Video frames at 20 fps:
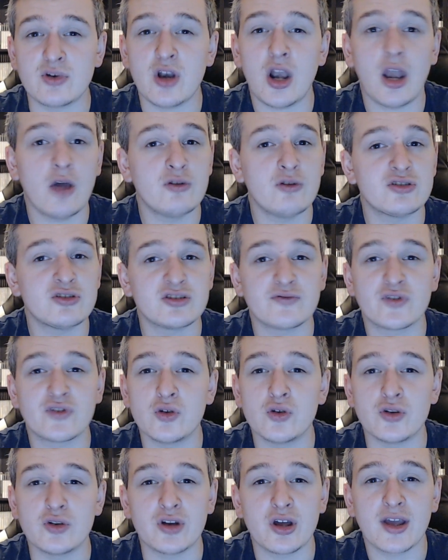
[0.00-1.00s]
Loads of
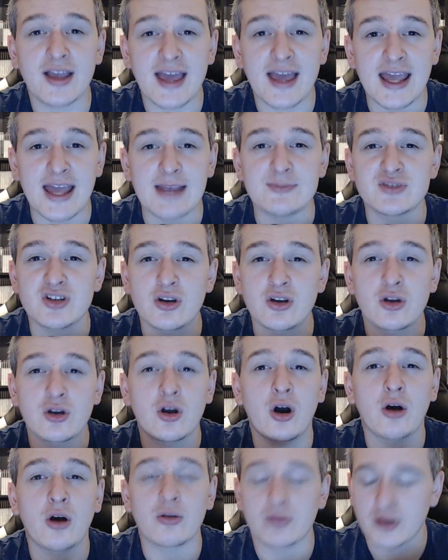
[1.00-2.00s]
good games that
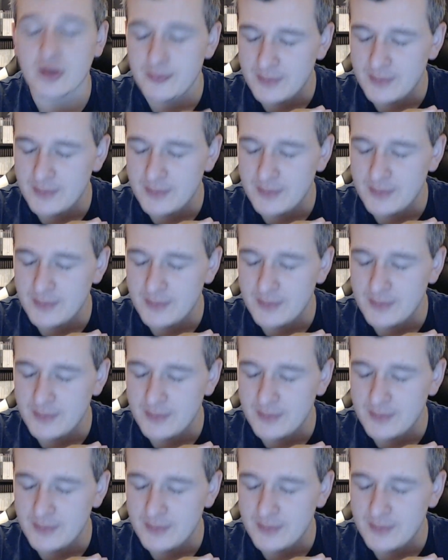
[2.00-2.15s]
got